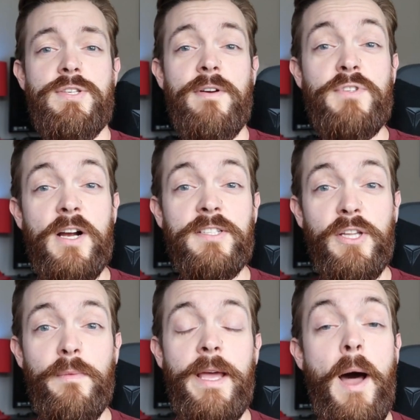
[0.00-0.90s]
so I've talked a
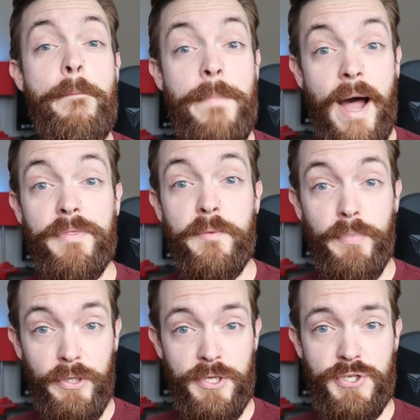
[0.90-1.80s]
little bit about the
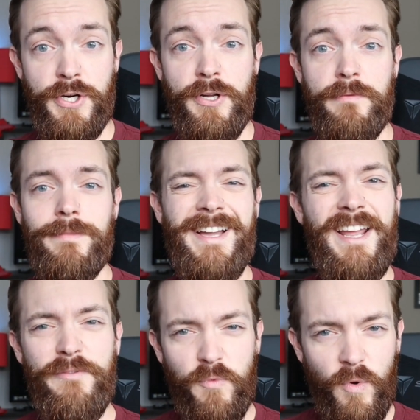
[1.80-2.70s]
bullet journal,
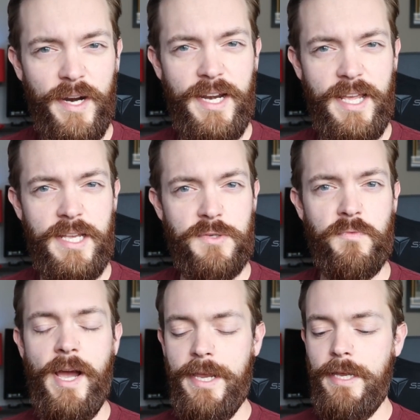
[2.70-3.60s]
kind of what it is,
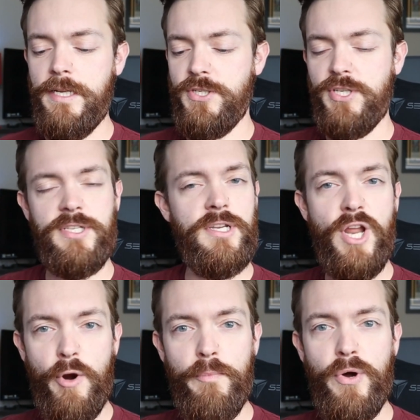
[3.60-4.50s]
right? It's just a
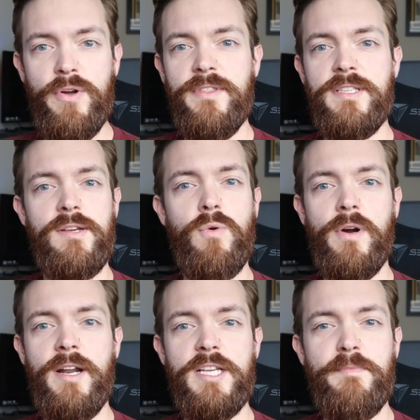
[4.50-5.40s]
notebook that's
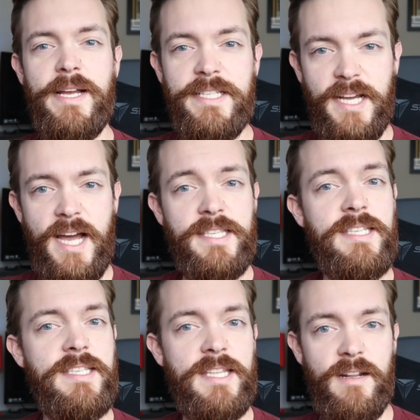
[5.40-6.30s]
organized by dots
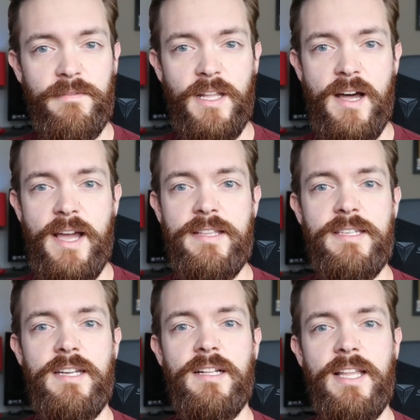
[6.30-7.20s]
instead of lines,
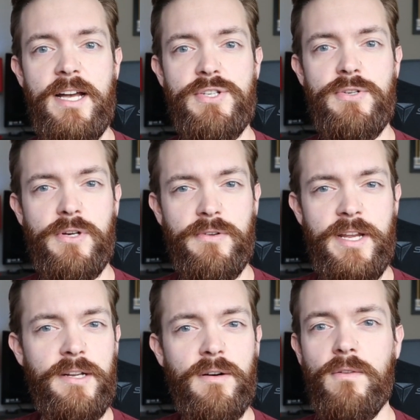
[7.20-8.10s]
and it allows you to
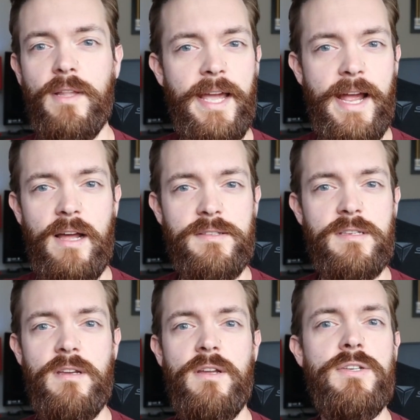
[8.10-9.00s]
create your own
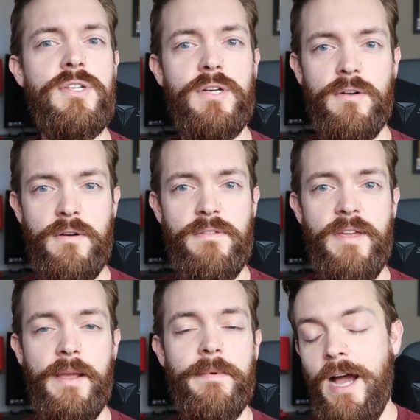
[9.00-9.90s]
layouts, do your own
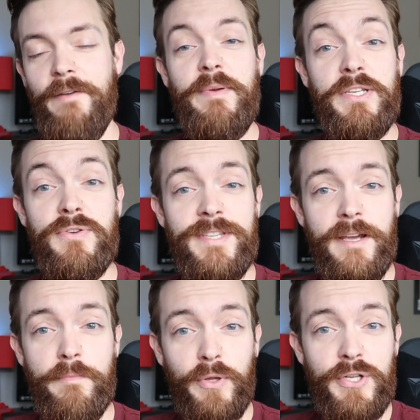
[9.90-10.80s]
thing. I've been
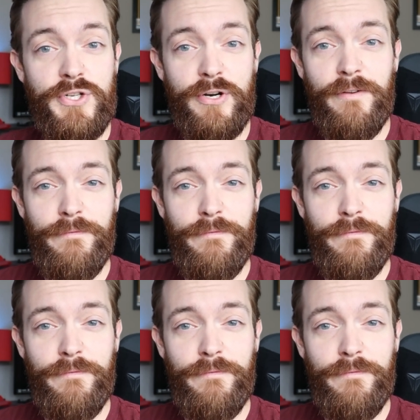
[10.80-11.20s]
using a bullet journal